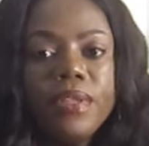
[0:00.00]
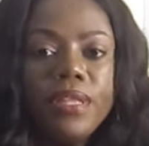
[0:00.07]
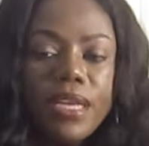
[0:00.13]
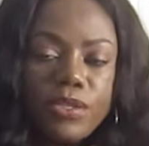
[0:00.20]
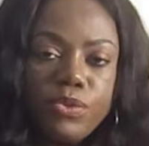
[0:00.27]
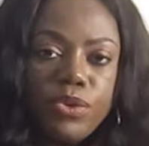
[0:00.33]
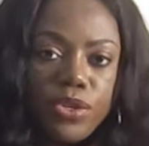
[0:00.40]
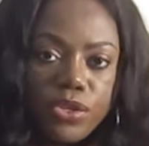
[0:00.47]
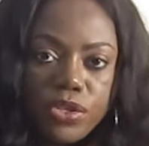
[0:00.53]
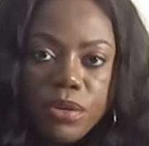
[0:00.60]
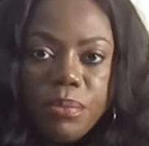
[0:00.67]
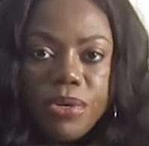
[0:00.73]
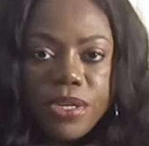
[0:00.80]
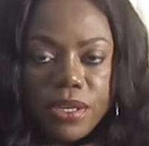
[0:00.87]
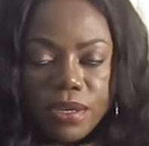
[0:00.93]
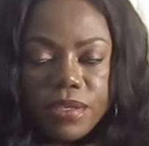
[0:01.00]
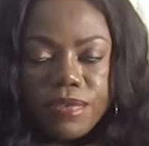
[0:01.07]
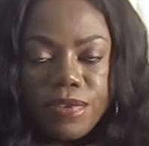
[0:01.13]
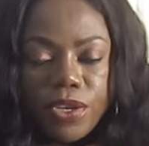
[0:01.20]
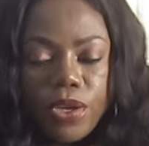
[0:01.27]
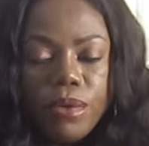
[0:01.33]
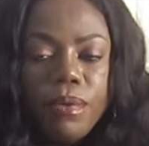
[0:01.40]
That's what your summary
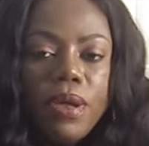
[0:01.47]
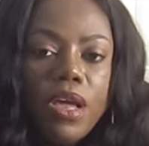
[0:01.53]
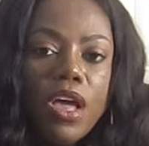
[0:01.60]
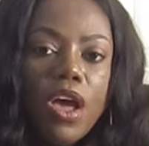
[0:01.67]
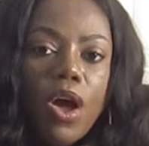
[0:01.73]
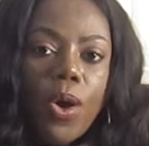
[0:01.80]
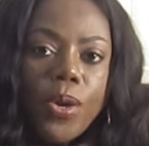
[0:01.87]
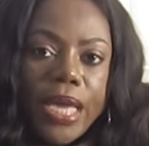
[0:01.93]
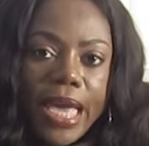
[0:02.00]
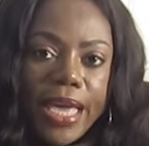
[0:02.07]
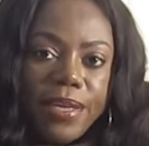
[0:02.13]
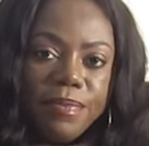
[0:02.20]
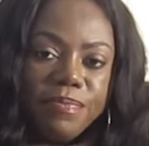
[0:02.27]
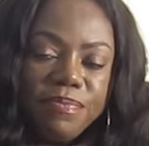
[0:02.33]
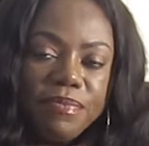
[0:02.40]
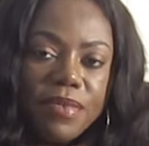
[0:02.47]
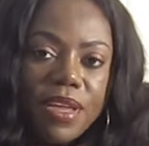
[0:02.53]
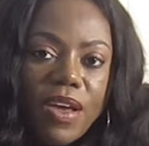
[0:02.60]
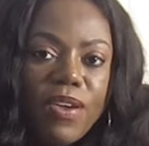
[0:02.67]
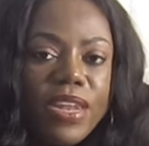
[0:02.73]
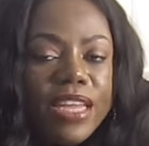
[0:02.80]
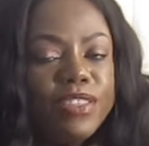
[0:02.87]
does for you. Okay,
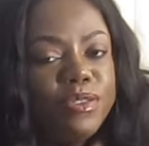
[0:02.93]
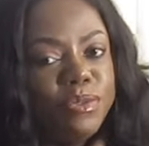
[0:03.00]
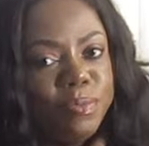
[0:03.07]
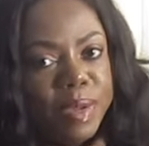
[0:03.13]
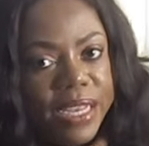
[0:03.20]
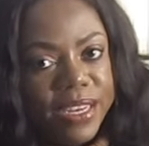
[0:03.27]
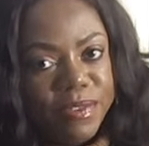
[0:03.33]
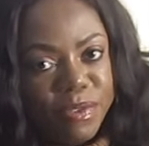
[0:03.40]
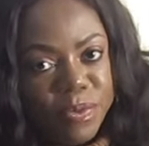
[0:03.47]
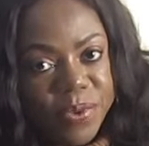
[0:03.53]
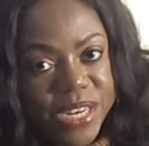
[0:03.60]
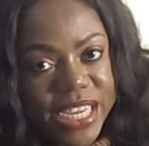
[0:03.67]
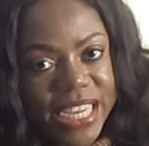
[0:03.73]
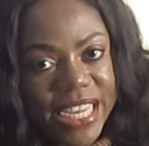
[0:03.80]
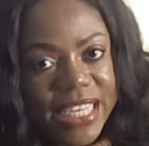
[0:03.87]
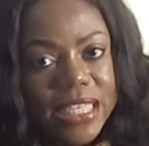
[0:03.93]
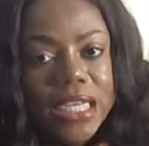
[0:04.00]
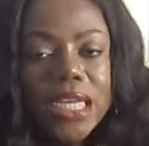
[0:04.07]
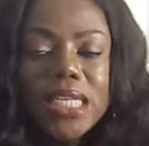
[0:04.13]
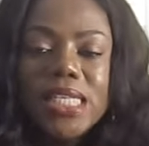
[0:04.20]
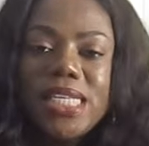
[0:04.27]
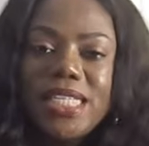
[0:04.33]
I would like to remind everyone again,
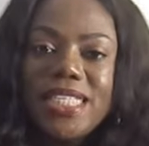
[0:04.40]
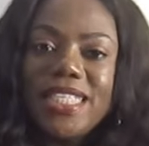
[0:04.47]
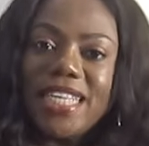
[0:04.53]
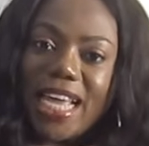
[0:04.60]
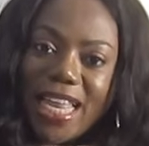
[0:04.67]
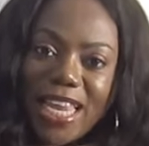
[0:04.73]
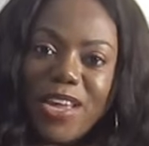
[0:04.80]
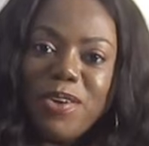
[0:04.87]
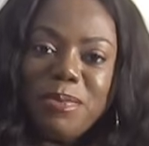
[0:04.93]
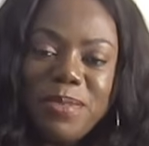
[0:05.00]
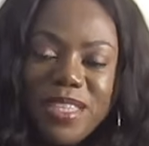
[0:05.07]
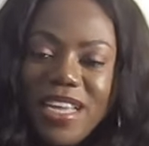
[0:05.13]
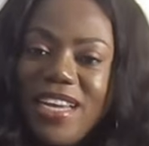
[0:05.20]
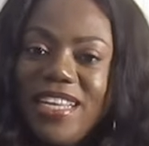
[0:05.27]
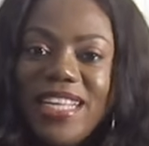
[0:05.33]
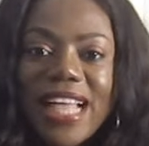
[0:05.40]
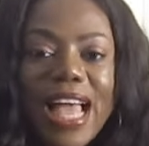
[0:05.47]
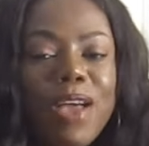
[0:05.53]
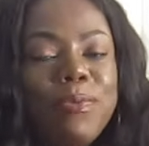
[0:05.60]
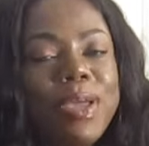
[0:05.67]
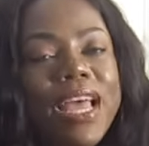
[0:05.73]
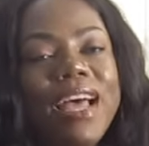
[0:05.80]
this is the Ellen Hope channel,
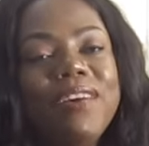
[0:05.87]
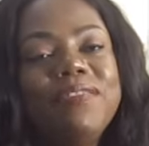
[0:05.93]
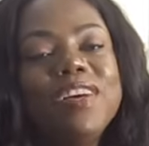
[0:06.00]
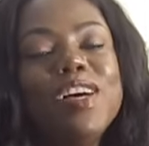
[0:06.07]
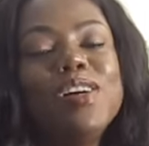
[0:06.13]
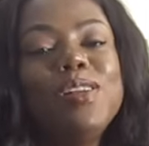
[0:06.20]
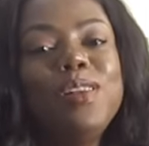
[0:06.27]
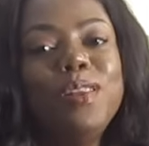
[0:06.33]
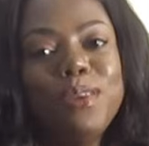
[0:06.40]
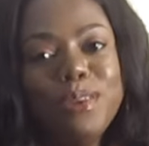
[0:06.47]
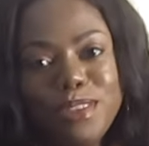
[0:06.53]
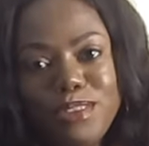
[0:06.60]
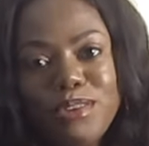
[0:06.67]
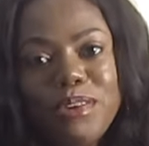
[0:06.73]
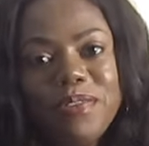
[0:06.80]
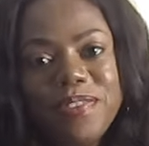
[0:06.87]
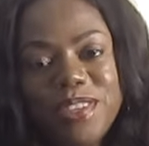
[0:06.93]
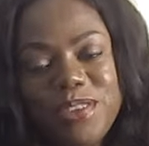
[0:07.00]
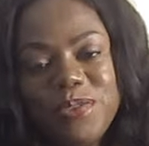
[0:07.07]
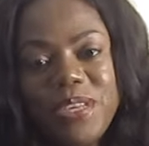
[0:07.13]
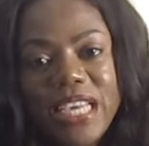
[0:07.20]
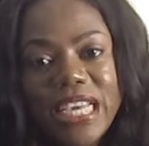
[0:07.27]
and we have a lot to offer
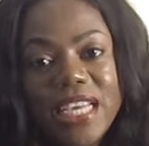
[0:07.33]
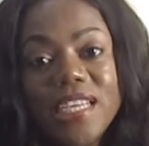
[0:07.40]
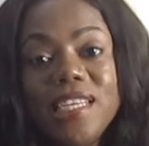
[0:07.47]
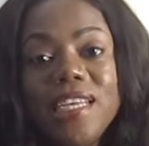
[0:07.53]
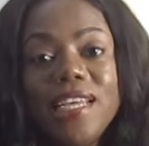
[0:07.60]
you here.